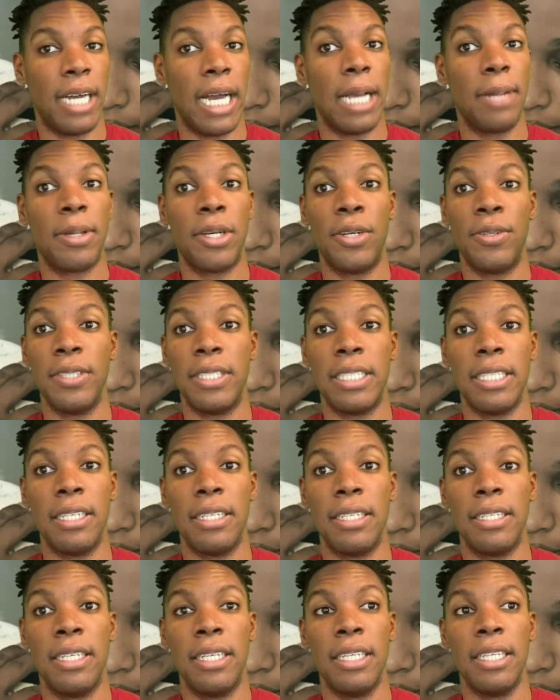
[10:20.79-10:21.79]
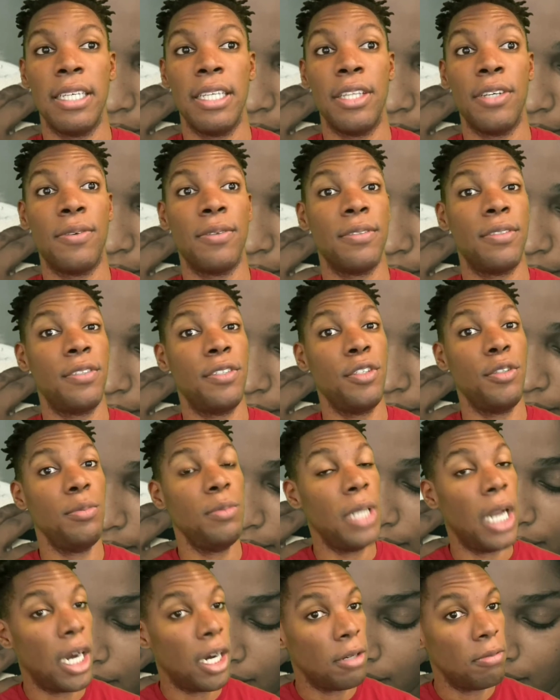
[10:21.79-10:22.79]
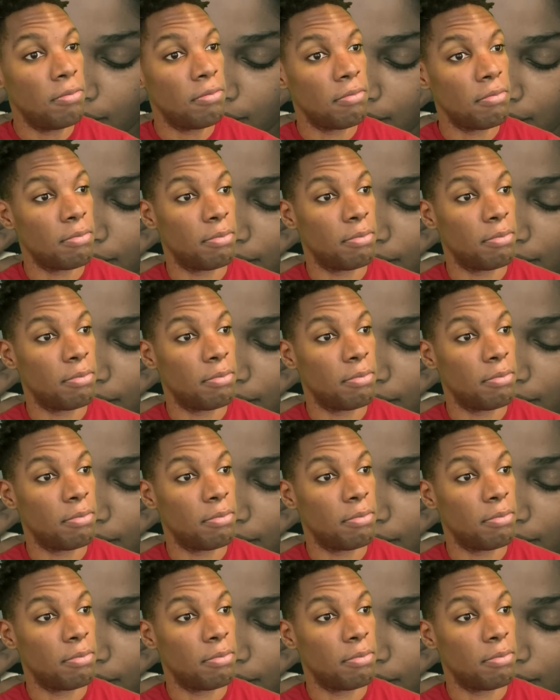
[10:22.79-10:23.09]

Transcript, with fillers: I'm going to, you know, assume no,